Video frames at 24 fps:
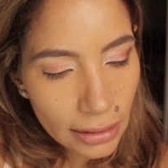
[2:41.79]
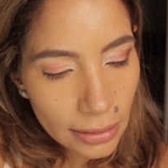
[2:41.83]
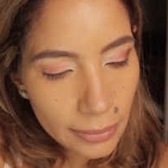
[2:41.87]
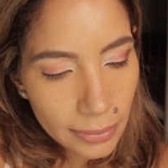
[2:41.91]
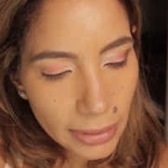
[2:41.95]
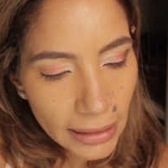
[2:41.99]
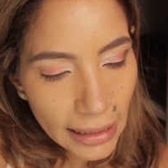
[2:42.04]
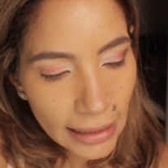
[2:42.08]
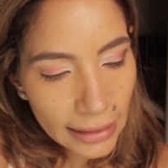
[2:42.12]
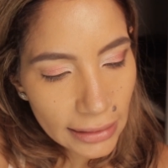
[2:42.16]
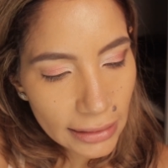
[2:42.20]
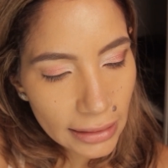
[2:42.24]

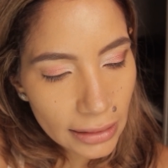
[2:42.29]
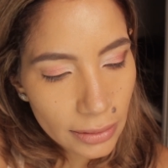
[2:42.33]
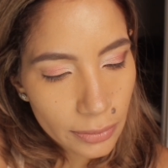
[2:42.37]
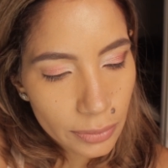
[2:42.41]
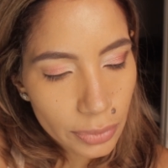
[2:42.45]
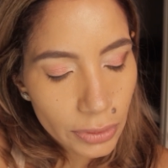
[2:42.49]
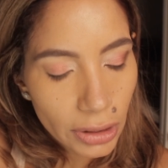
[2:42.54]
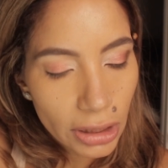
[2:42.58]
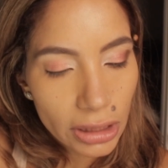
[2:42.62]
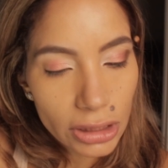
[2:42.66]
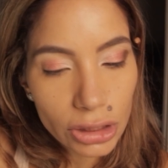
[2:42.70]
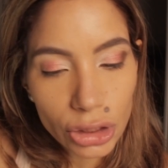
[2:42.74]
blending
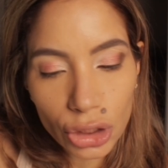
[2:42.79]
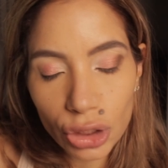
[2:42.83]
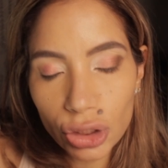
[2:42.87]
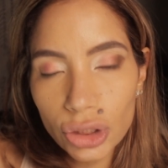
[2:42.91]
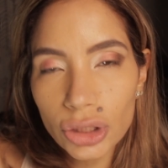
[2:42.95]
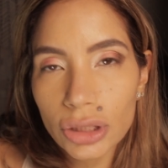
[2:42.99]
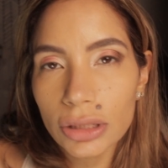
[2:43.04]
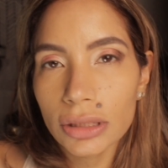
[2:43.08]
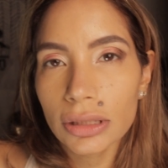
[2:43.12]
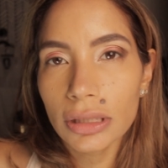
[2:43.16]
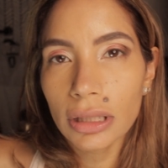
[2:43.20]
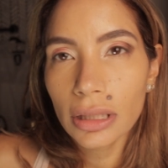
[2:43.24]
brush.
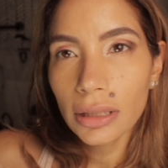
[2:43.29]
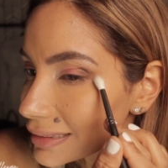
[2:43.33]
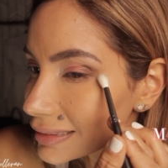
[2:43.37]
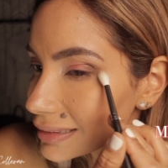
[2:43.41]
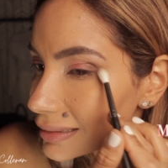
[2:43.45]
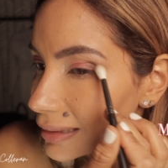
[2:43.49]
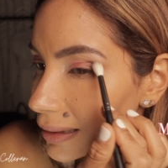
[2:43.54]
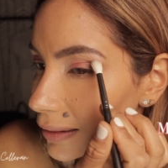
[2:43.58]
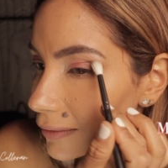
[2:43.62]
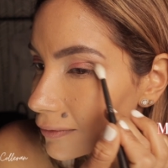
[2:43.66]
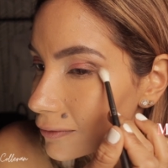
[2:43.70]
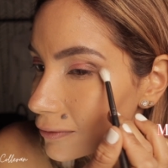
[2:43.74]

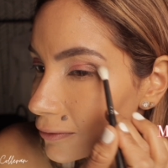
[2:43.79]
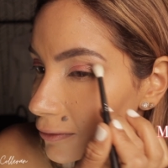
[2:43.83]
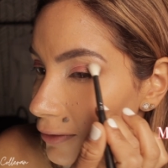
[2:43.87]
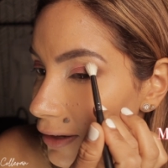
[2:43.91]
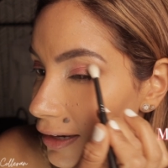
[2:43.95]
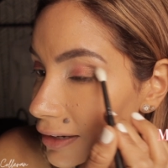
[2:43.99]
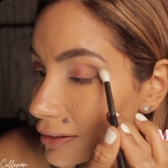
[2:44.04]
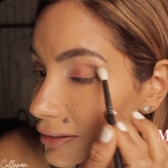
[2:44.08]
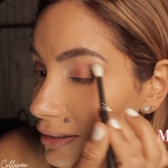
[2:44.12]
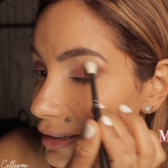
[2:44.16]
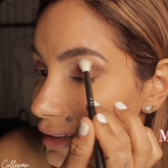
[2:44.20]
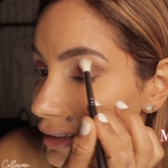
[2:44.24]

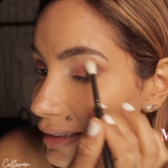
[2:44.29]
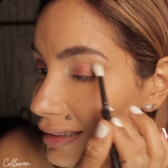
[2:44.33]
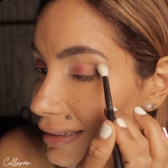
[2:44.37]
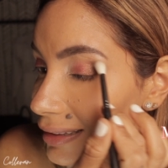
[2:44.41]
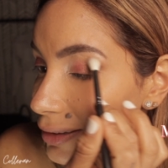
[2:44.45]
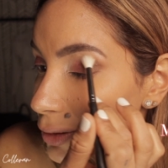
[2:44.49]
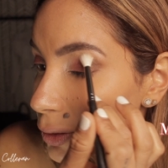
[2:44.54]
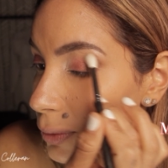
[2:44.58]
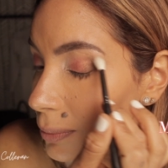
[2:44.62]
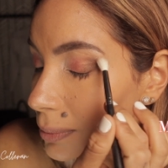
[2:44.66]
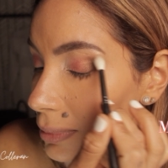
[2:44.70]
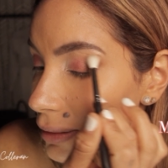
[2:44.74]
Very
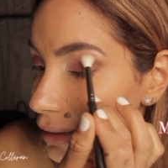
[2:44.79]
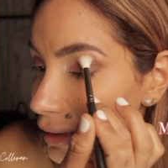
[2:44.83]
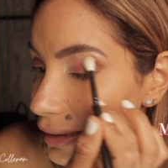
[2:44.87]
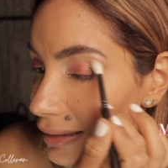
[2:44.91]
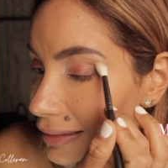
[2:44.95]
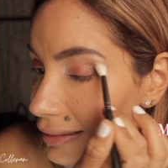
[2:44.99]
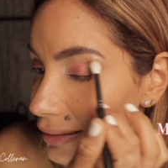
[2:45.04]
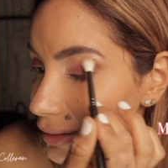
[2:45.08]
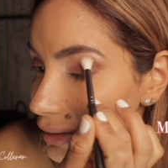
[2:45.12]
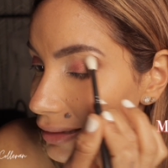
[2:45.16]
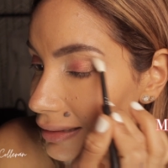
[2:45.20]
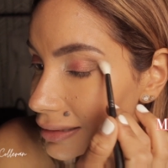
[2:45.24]
little
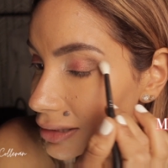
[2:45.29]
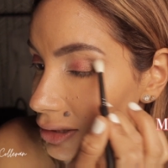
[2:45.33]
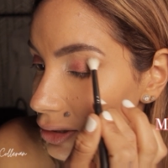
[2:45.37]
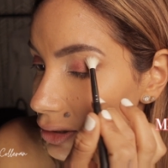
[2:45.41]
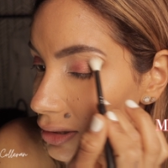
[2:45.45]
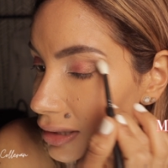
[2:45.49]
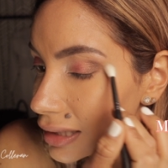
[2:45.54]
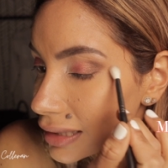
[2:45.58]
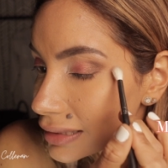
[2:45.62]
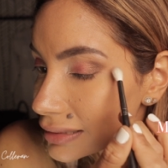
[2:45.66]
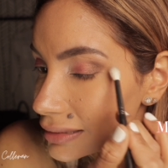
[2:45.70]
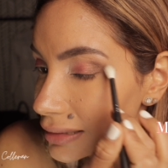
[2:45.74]
blending, you
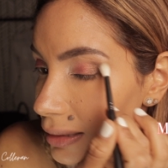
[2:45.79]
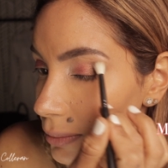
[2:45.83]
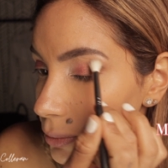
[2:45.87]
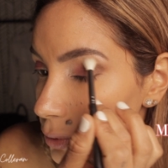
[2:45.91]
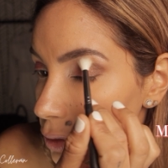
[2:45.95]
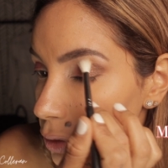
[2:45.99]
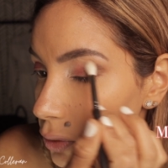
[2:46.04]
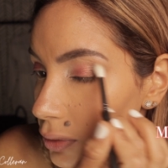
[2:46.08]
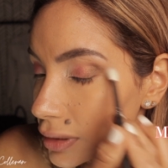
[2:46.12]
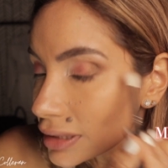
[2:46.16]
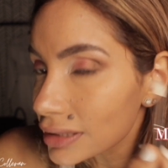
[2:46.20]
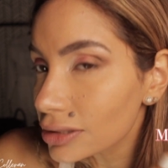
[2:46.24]
guys. I'm
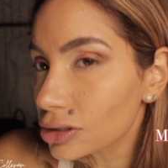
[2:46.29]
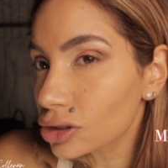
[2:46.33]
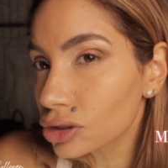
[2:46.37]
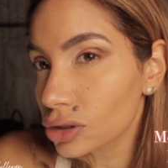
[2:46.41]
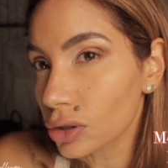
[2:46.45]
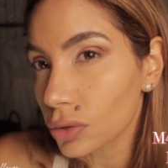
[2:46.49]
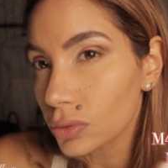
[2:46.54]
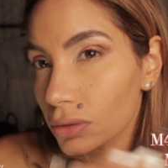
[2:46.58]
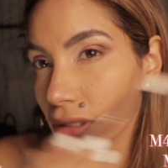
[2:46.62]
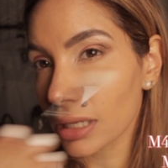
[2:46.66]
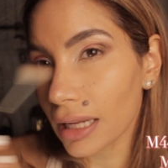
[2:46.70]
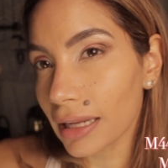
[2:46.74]
going
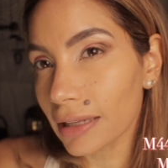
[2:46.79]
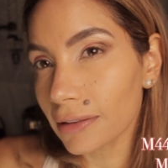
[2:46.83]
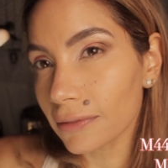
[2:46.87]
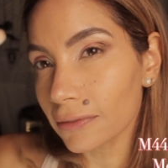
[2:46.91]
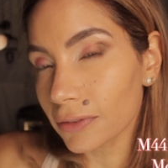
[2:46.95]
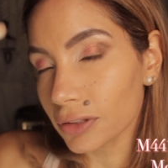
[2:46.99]
so light.